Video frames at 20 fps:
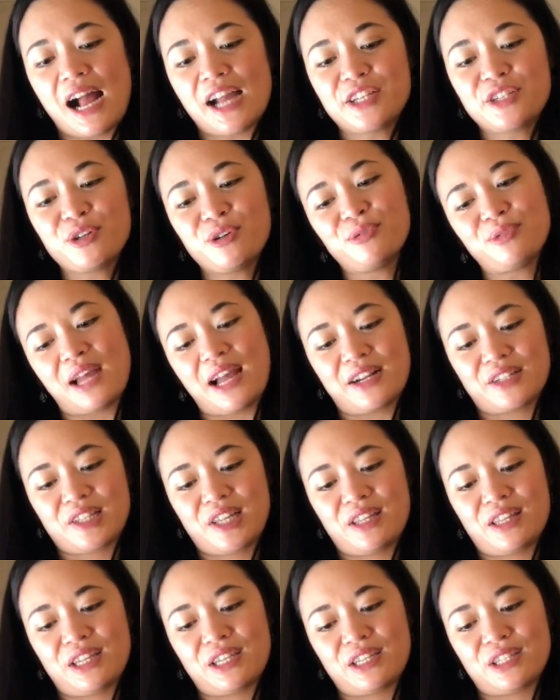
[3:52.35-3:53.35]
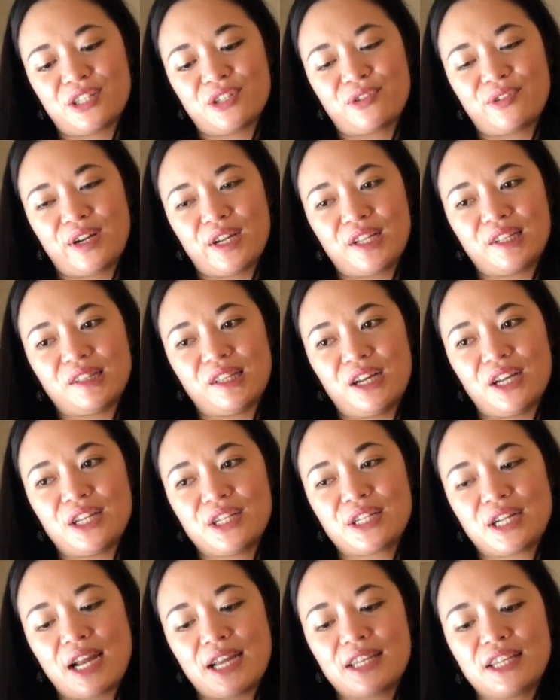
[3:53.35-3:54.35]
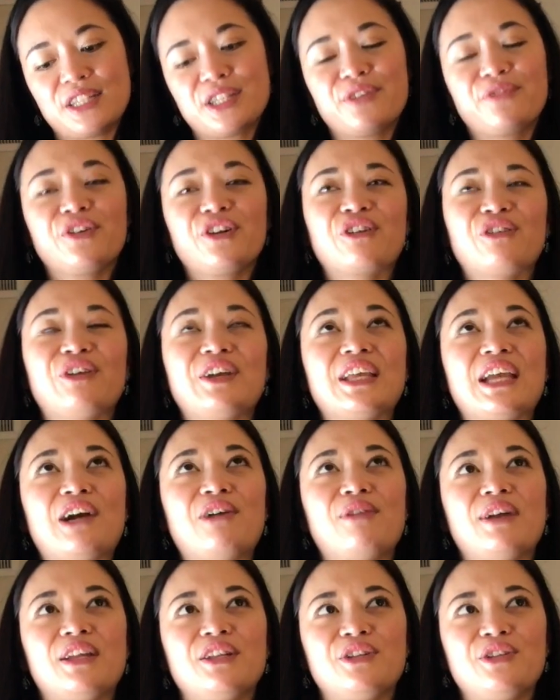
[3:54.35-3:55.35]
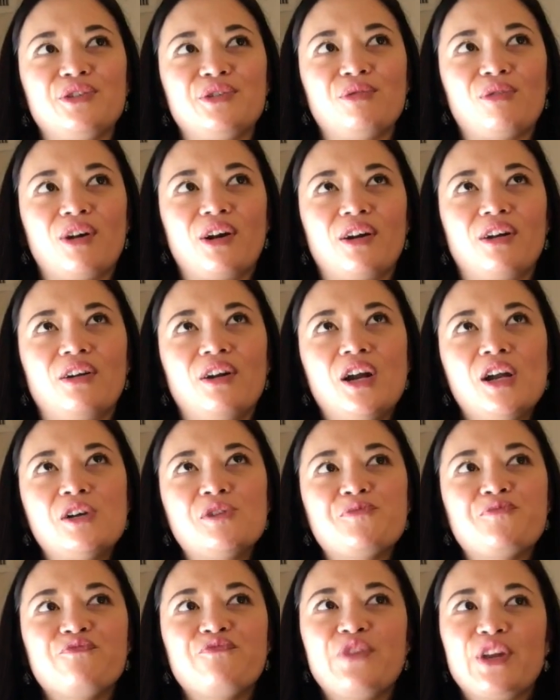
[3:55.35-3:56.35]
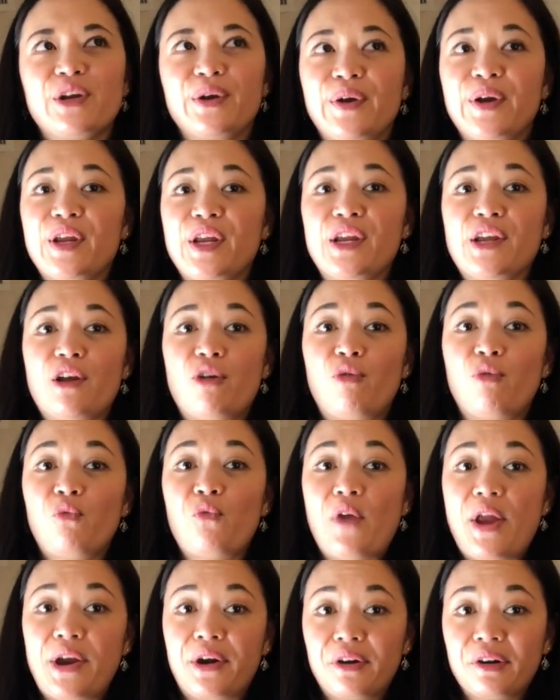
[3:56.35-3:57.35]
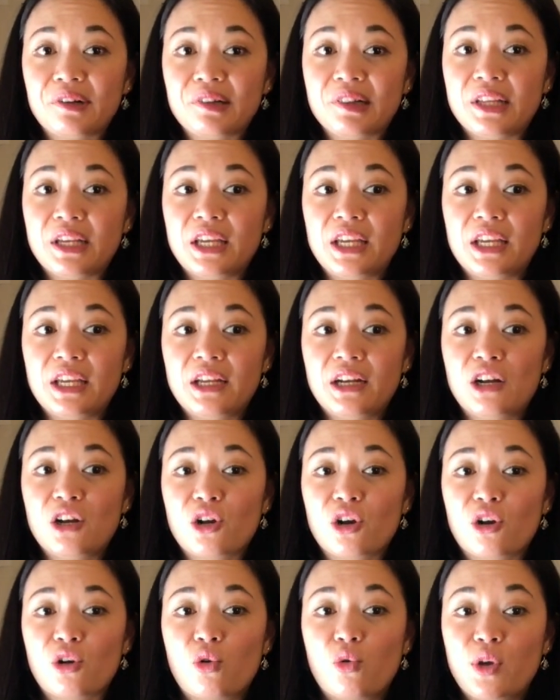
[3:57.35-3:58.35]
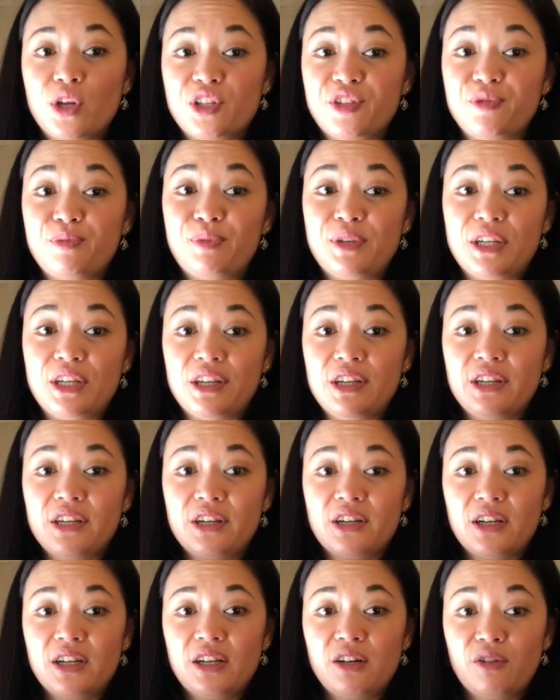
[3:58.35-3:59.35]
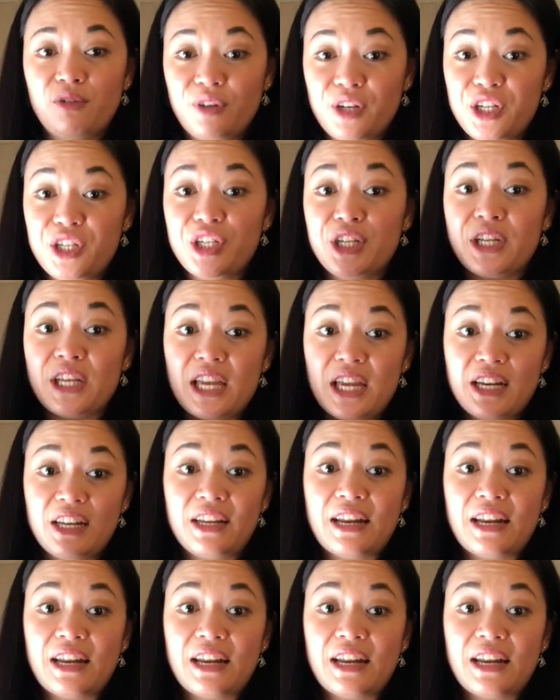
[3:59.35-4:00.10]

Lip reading: I don't actually think it's a great clutch. I guess if you're going out and you are very rarely going to be reaching in